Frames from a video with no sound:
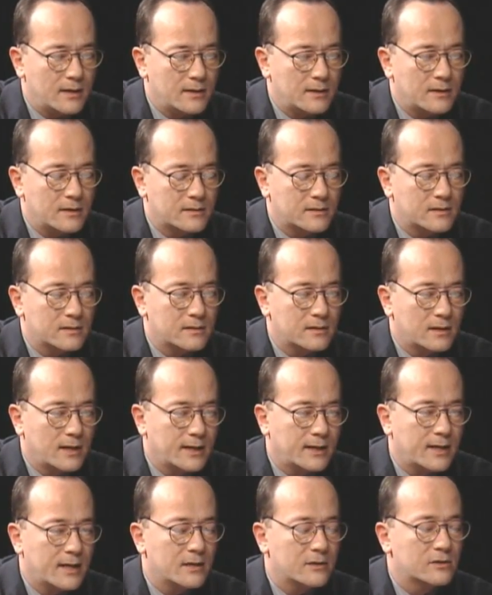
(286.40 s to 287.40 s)
this is
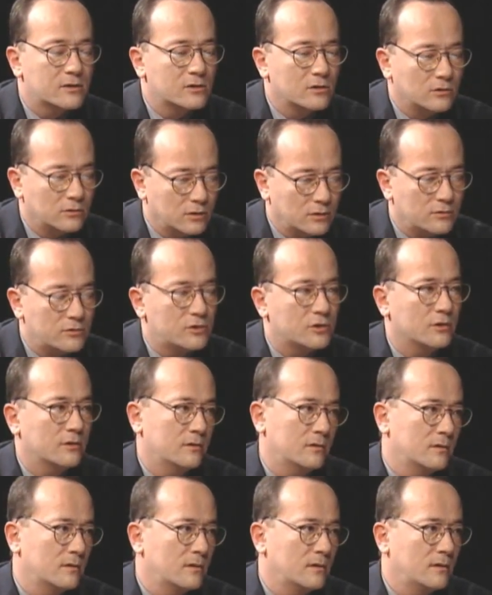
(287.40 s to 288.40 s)
like a
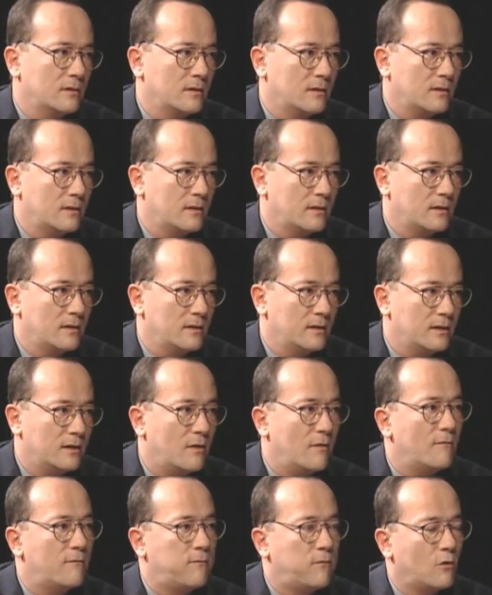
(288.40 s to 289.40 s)
solution, you
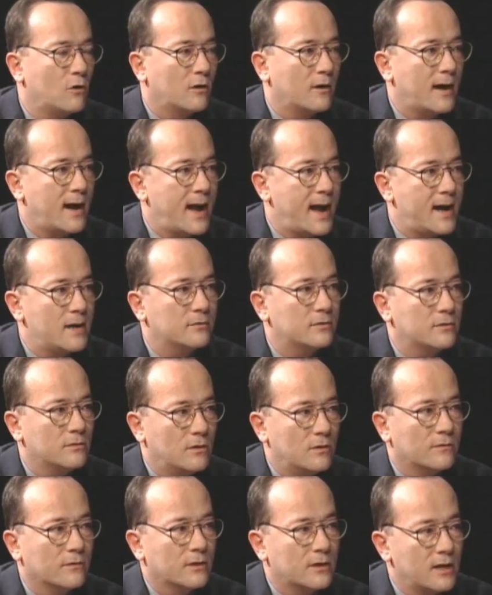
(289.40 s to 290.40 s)
know, for how
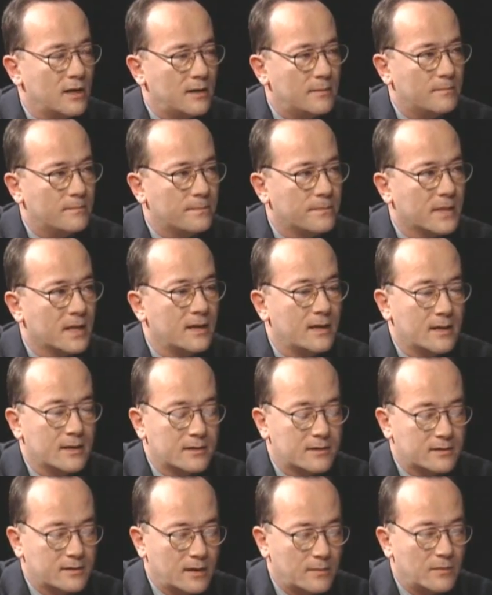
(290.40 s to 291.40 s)
to overcome
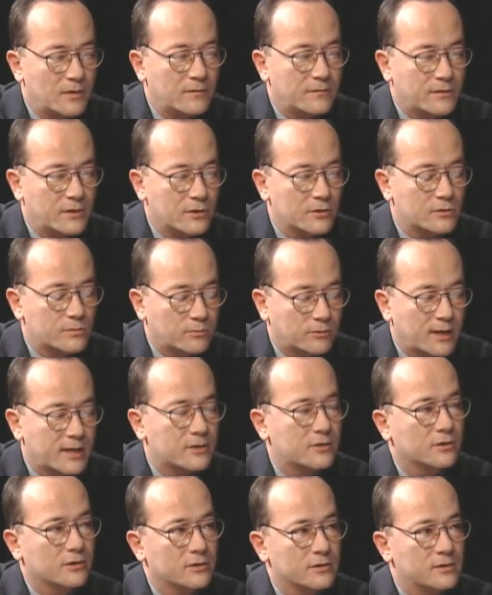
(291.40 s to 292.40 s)
some of those
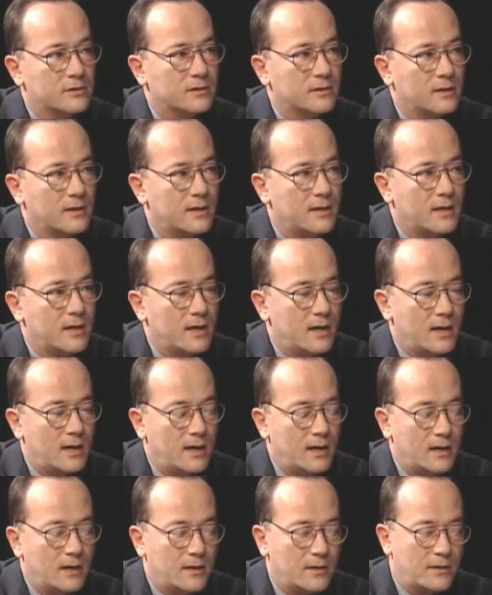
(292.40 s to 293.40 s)
pressures
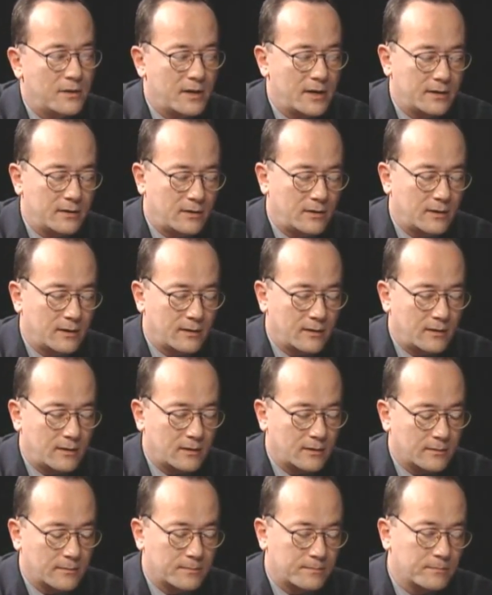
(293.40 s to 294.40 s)
that
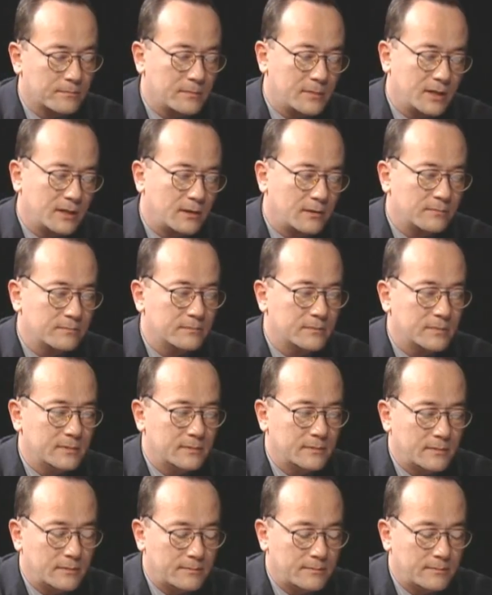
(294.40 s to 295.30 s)
are, you know,